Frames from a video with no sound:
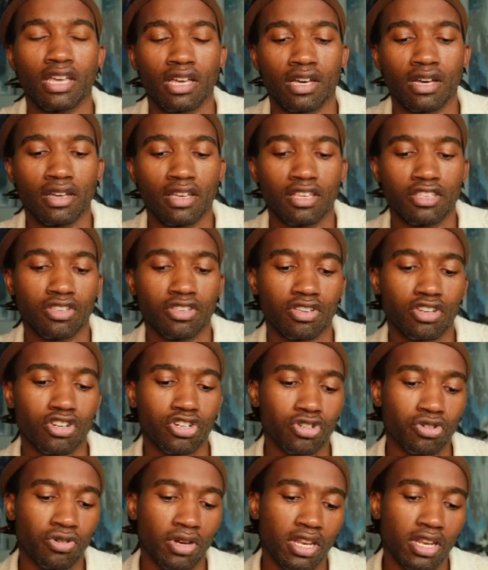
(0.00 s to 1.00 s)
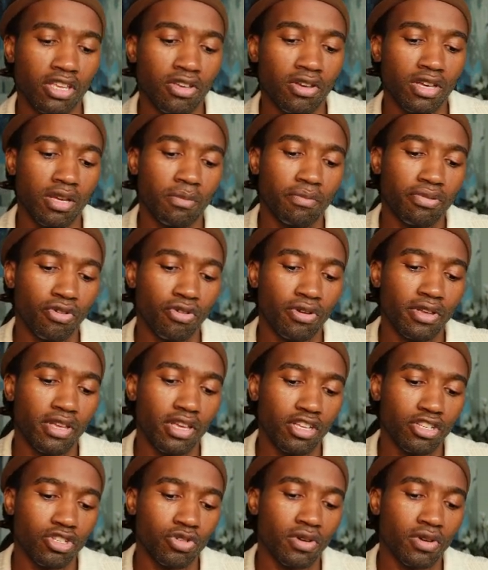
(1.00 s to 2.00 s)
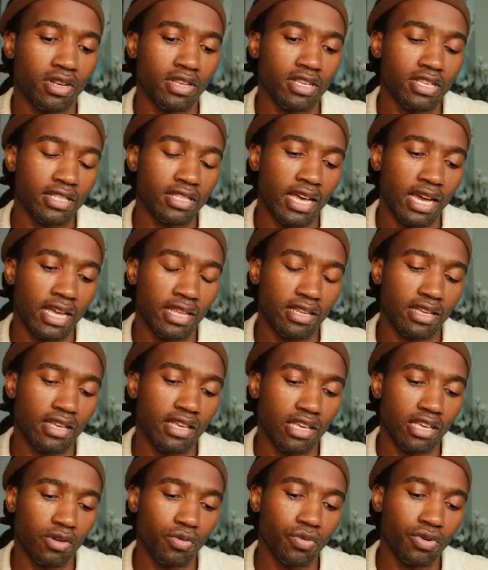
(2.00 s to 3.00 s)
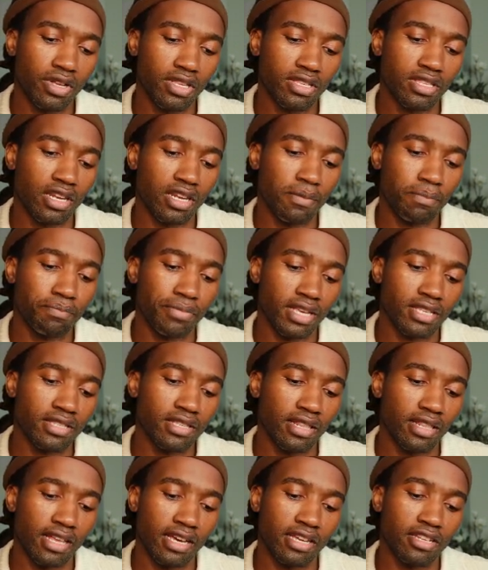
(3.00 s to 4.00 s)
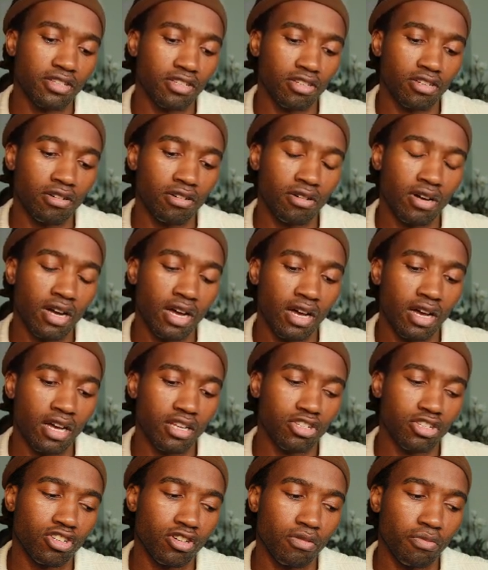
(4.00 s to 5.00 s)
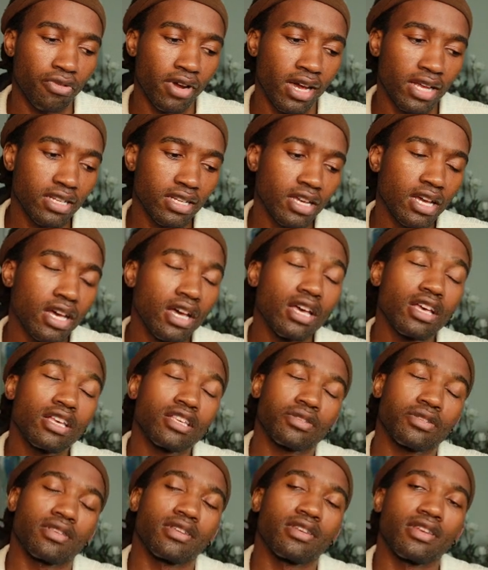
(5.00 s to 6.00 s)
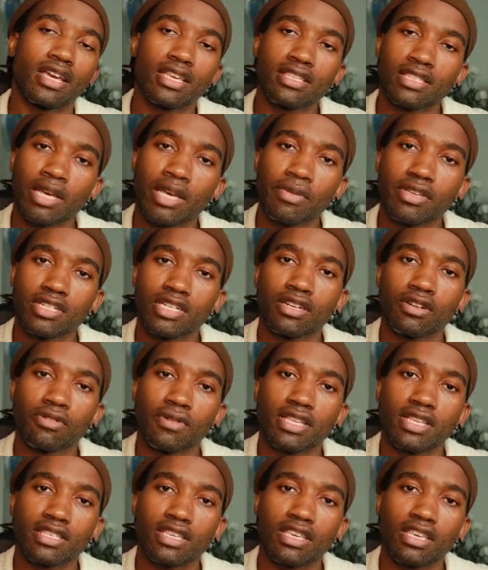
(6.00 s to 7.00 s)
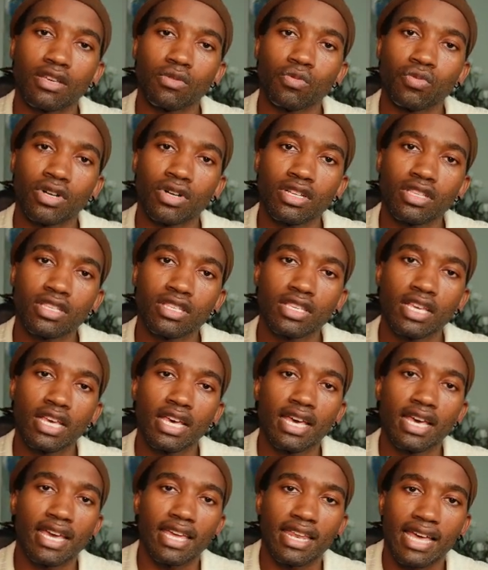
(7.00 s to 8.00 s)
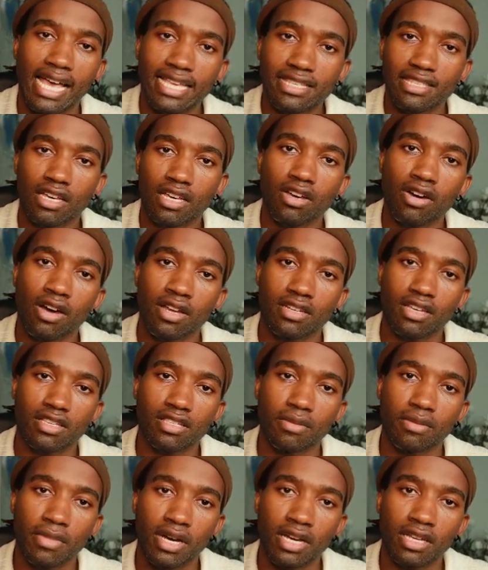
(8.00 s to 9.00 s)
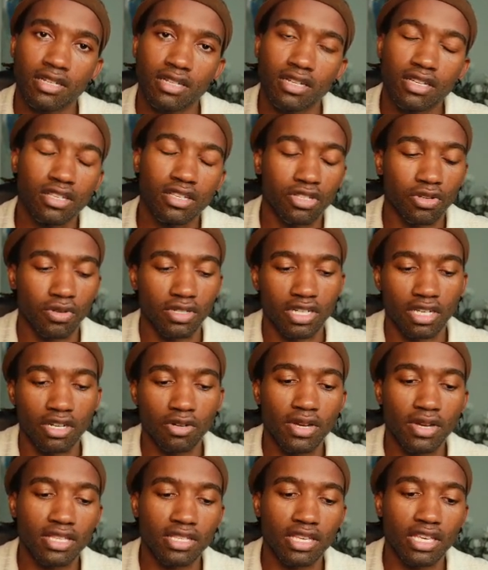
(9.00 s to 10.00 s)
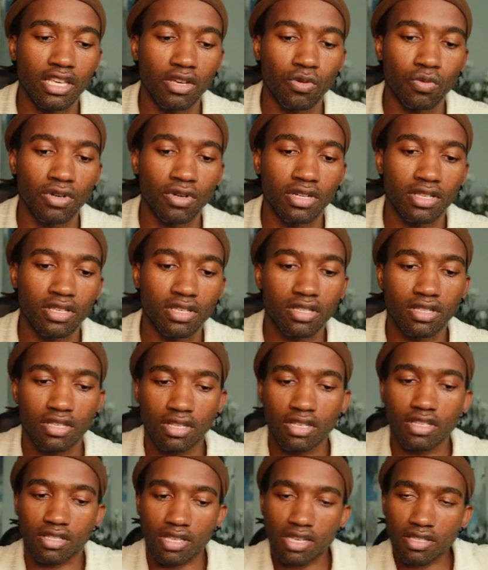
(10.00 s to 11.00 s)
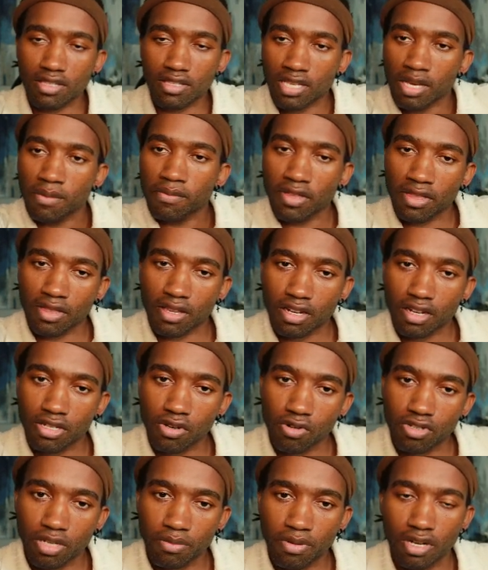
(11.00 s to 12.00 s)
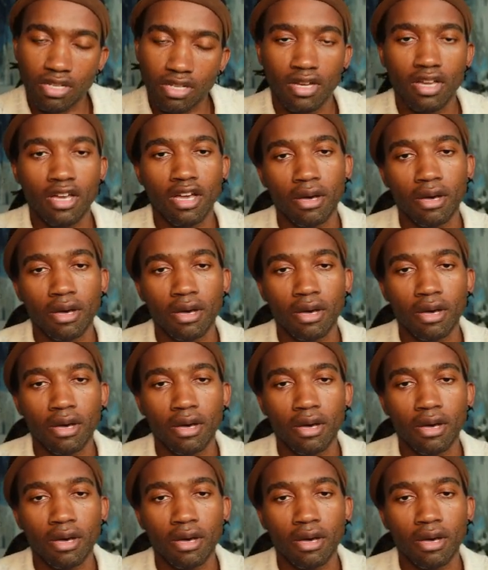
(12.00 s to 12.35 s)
here is you're training your employee to understand the keywords that are best aligned to your brand. So the next time it generates keywords, it has that context in mind. So it generates keywords. It does the same thing that I told you about,